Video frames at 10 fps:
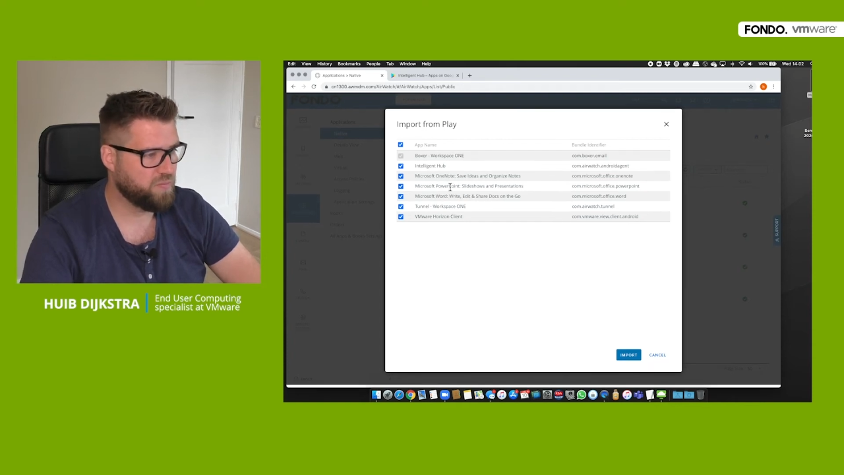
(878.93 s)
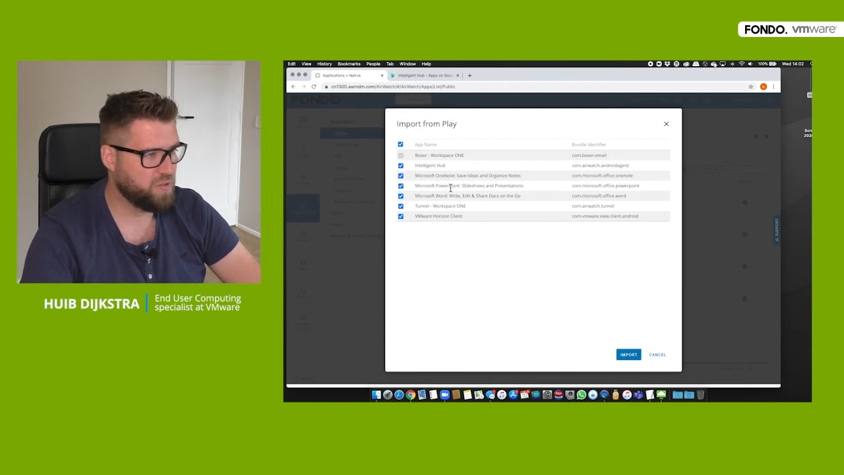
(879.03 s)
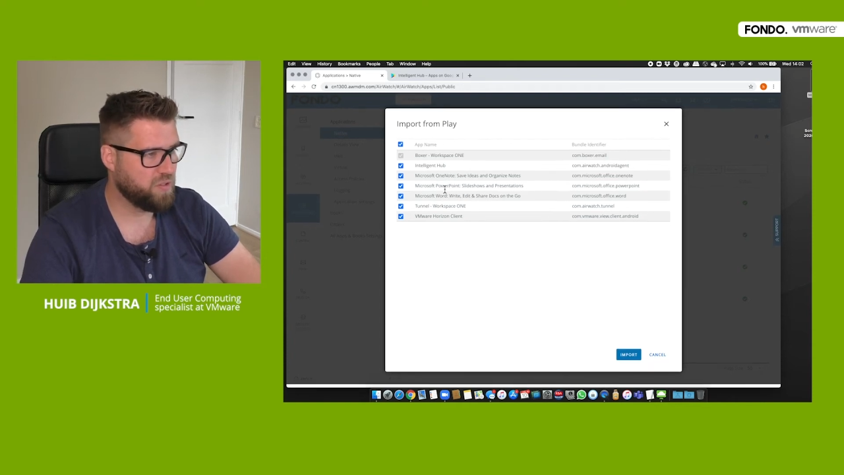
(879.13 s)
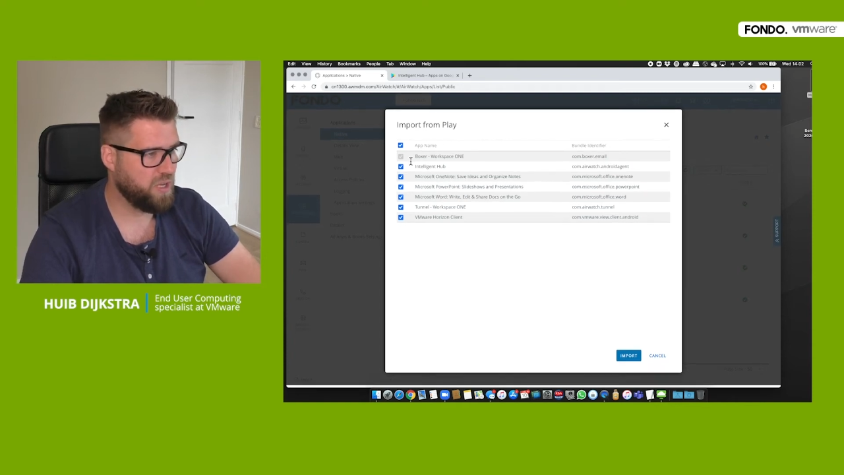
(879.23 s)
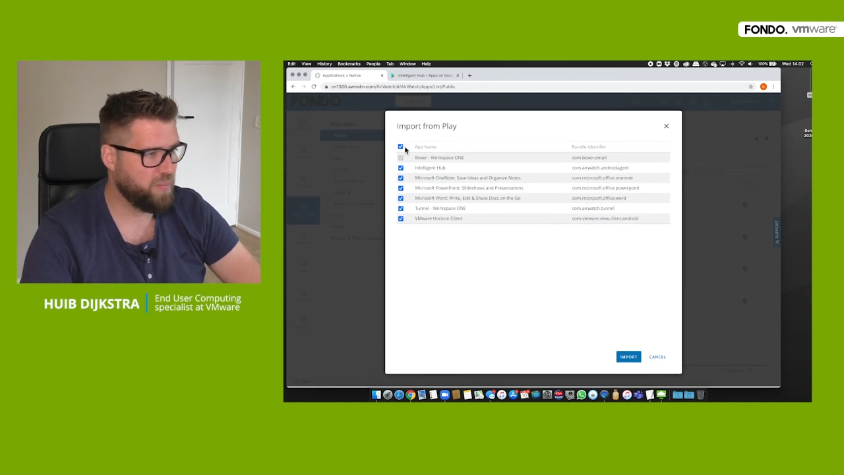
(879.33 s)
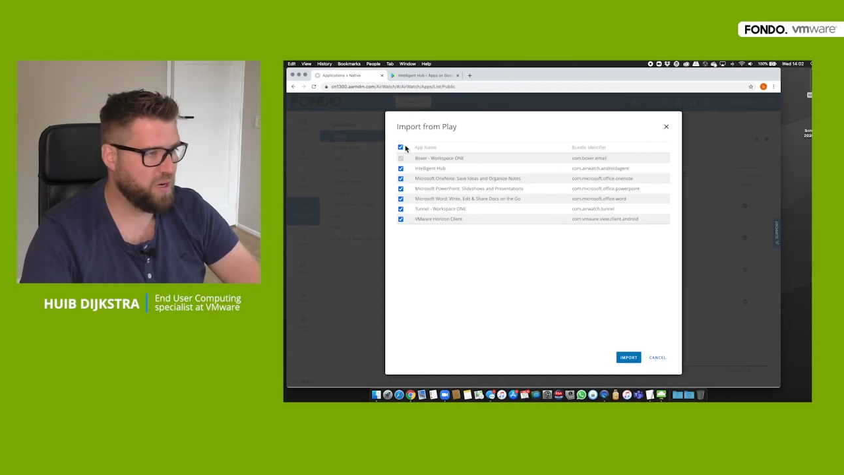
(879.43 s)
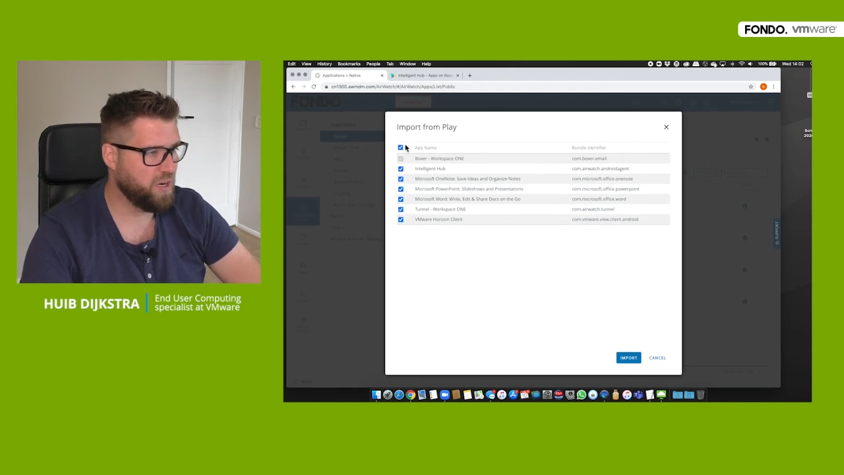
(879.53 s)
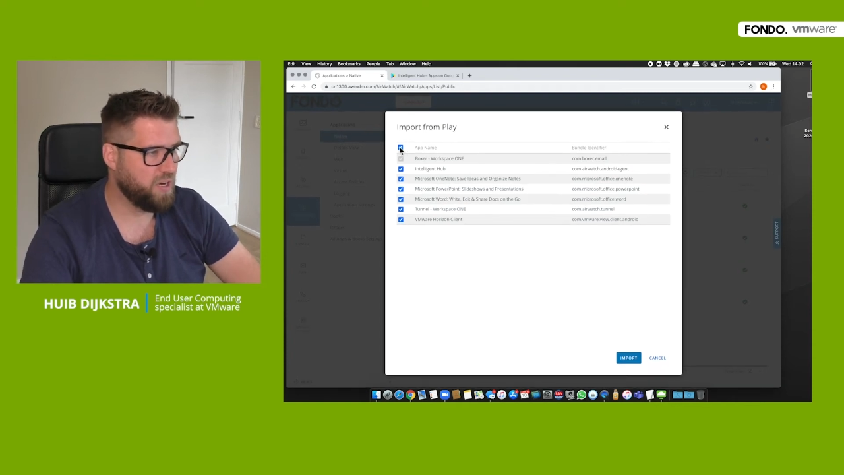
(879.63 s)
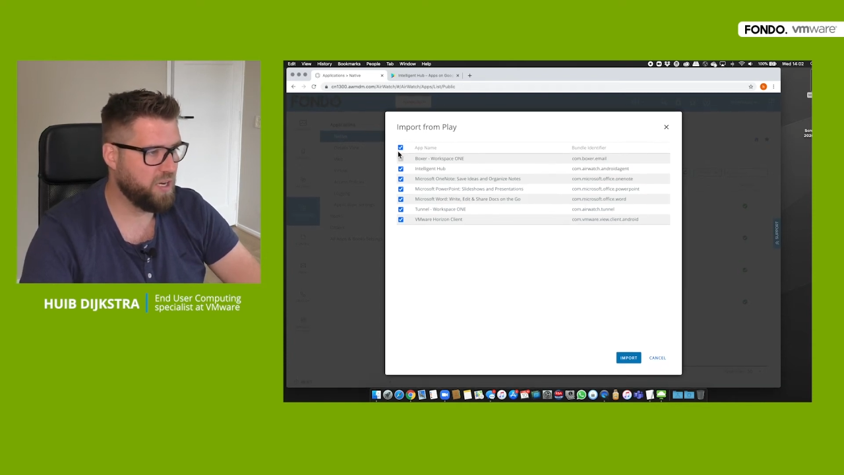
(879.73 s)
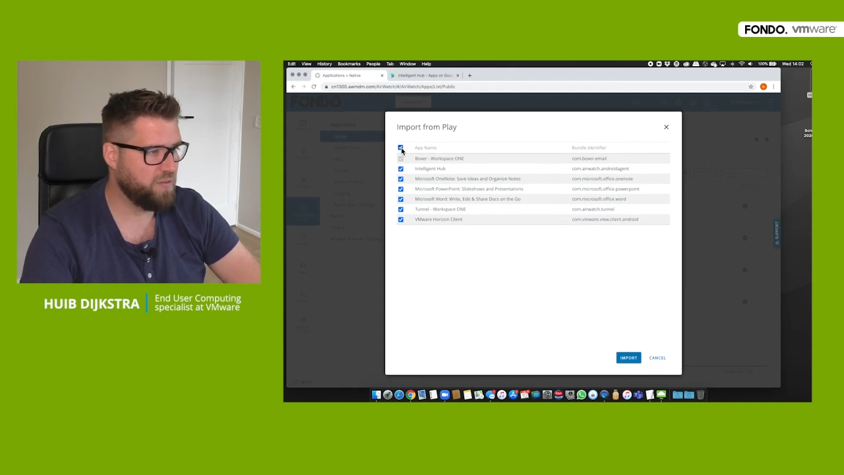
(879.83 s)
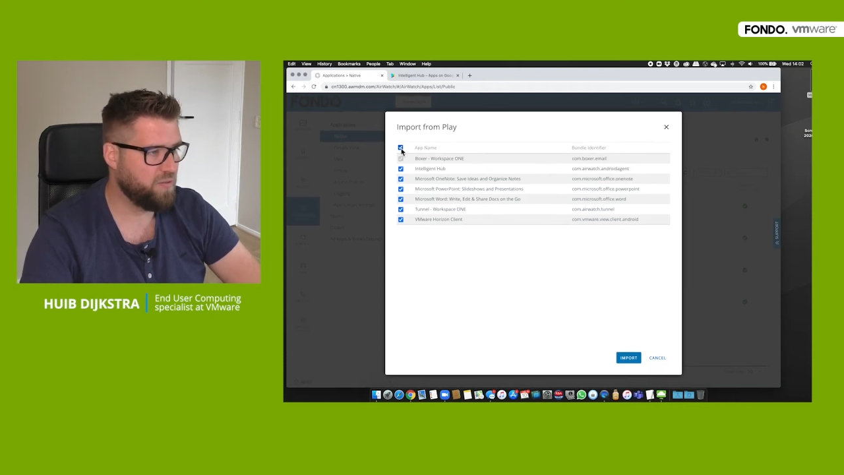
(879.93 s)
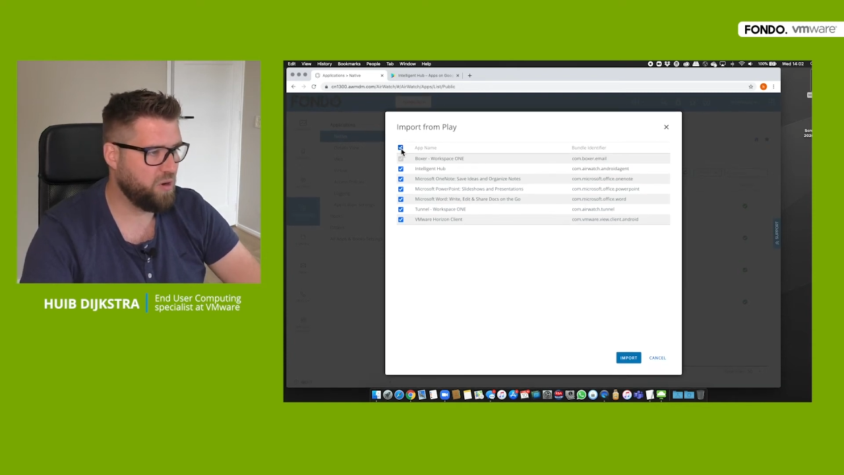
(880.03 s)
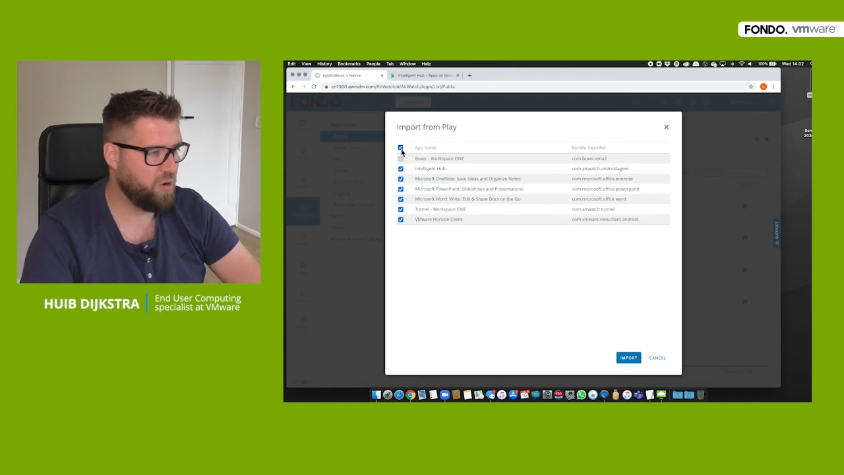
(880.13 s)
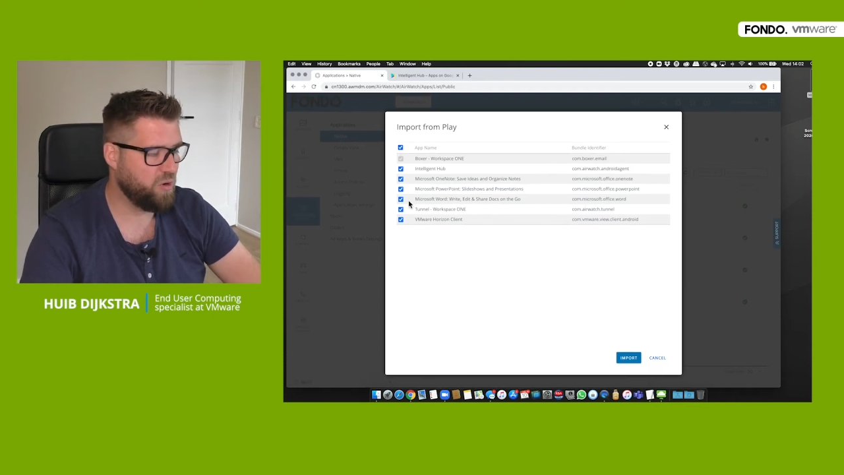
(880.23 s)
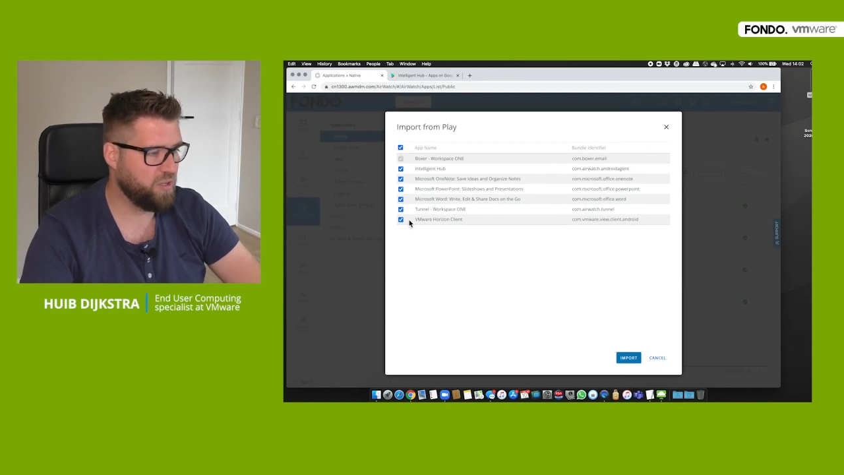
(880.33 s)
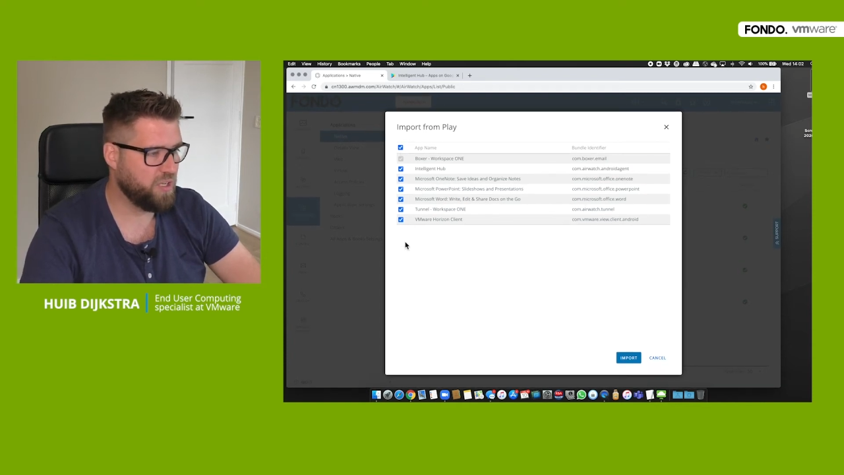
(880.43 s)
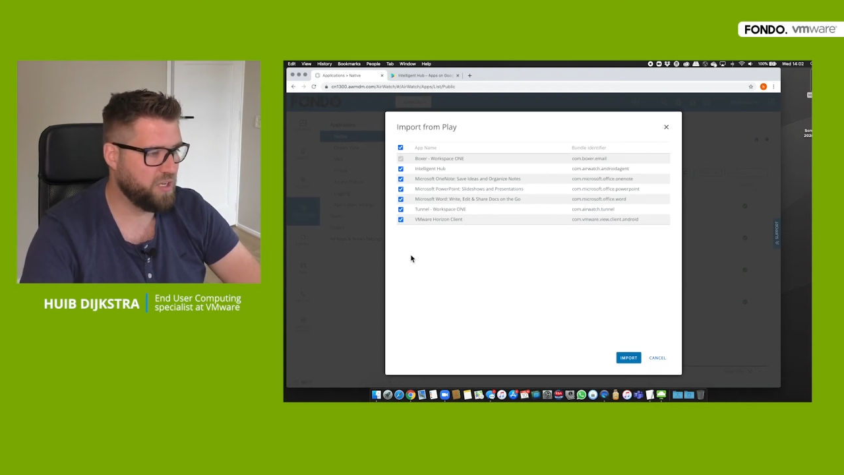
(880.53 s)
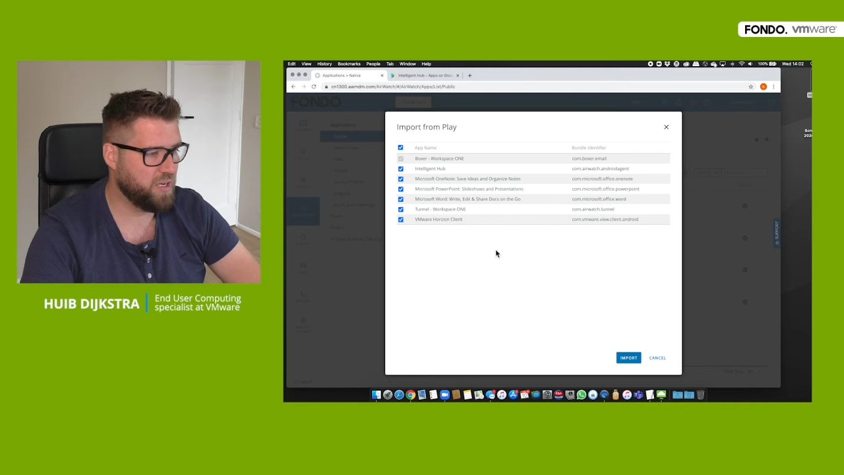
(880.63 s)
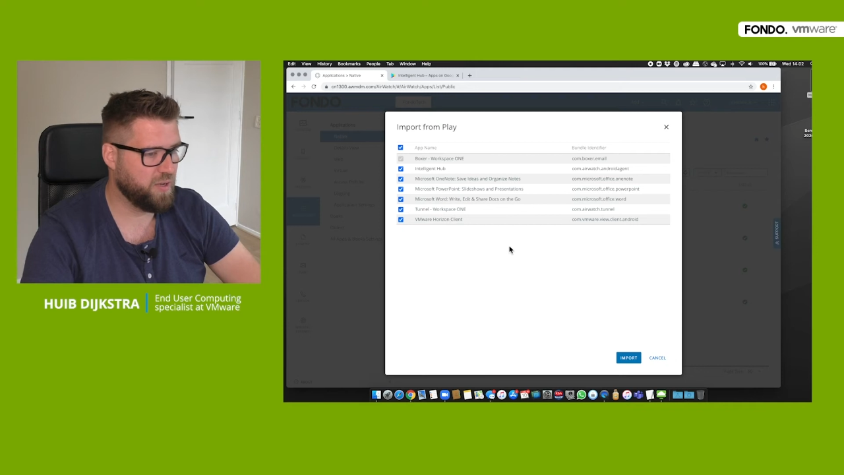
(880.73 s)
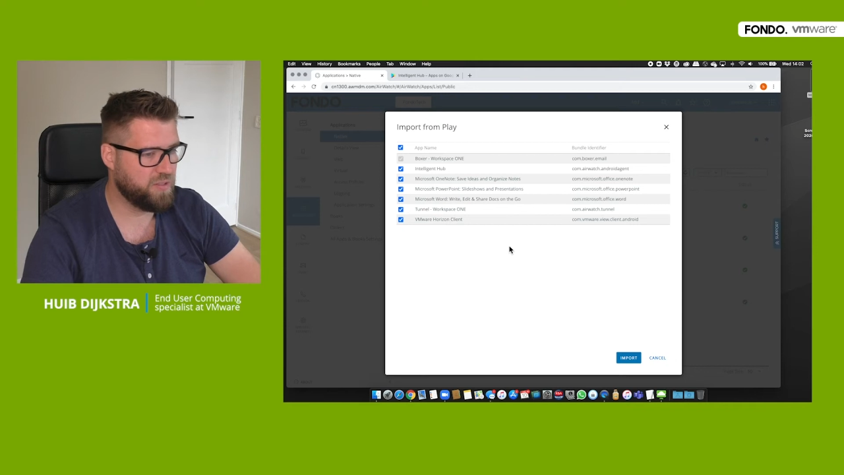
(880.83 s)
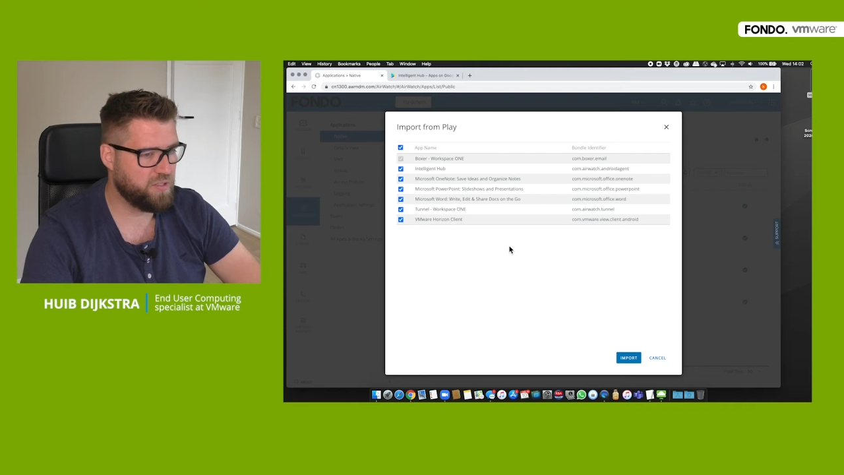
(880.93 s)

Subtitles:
So I'm going to leave all the